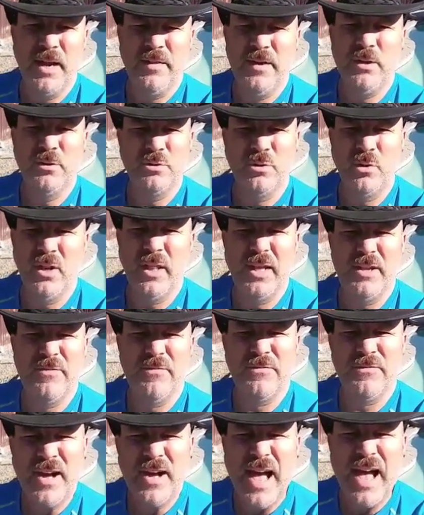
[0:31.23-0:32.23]
I think there's only like
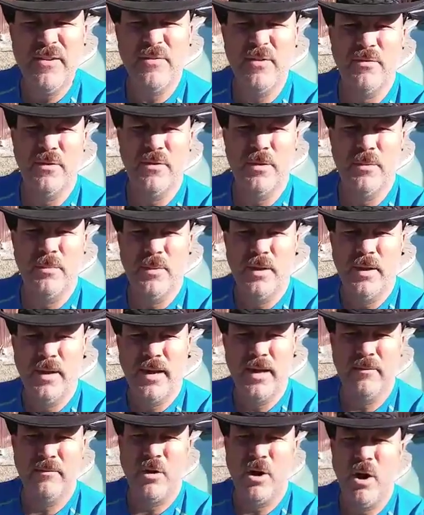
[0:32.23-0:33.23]
5 of them
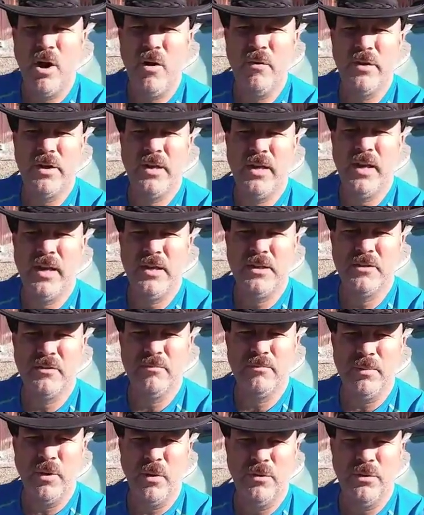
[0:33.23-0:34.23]
out of all the kings
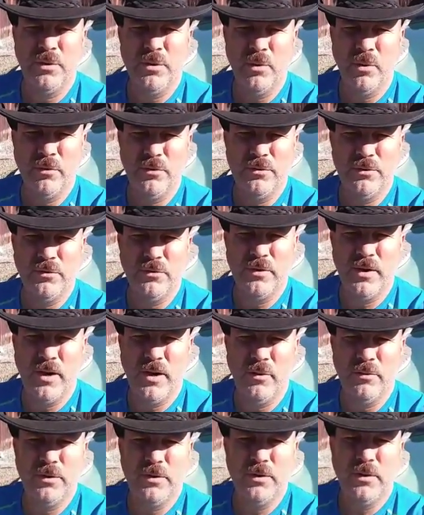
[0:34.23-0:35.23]
of both the north and the
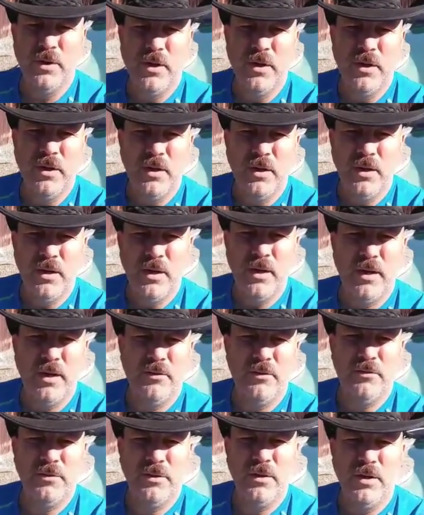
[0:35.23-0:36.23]
south and
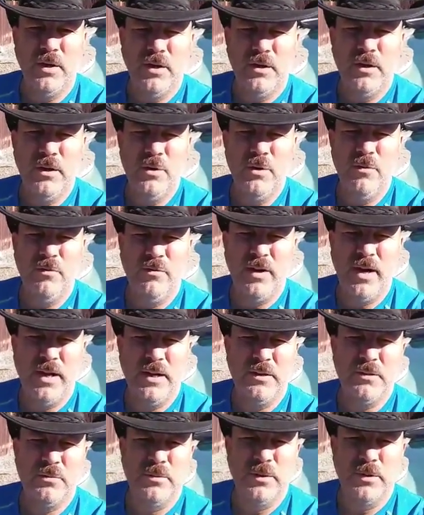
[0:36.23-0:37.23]
as the unified
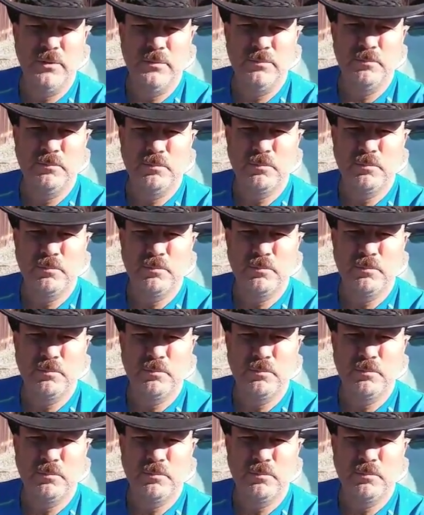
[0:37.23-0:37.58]
Israel.